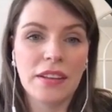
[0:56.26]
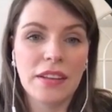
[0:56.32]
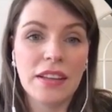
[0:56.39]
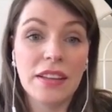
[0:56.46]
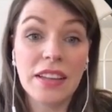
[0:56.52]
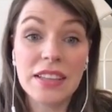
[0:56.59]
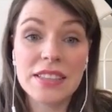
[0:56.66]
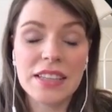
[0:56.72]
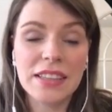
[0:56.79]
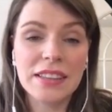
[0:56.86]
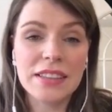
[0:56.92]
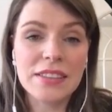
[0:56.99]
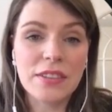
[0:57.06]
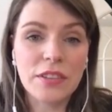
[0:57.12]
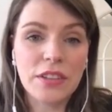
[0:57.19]
That's it,
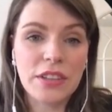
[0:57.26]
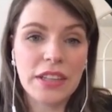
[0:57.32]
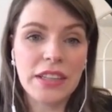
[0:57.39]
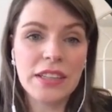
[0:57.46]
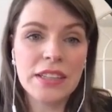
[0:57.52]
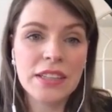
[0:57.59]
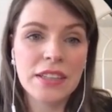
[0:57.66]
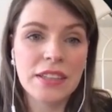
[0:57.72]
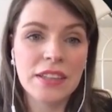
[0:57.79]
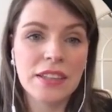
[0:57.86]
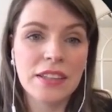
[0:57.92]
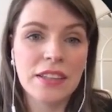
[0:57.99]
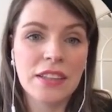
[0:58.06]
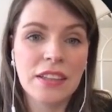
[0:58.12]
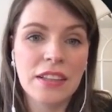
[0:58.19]
that's all you need.
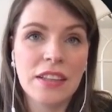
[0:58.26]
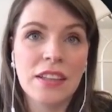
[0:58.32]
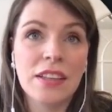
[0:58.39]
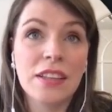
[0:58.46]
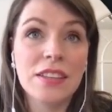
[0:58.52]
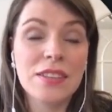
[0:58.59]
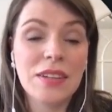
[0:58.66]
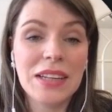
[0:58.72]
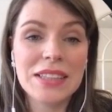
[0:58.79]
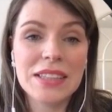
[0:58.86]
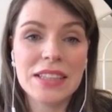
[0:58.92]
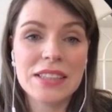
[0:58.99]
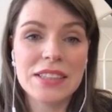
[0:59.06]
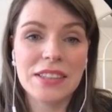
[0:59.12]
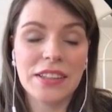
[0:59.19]
So let's
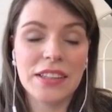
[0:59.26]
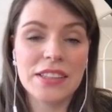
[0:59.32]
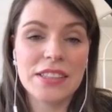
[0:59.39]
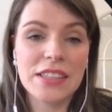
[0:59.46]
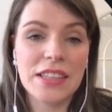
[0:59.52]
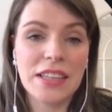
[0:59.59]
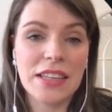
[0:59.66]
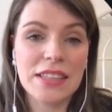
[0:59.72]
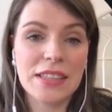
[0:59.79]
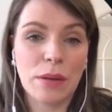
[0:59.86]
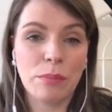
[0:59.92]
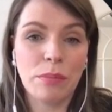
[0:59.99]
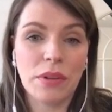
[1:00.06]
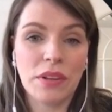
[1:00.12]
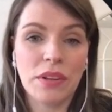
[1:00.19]
get stuck into the
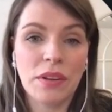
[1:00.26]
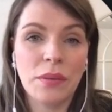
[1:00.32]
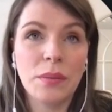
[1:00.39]
example.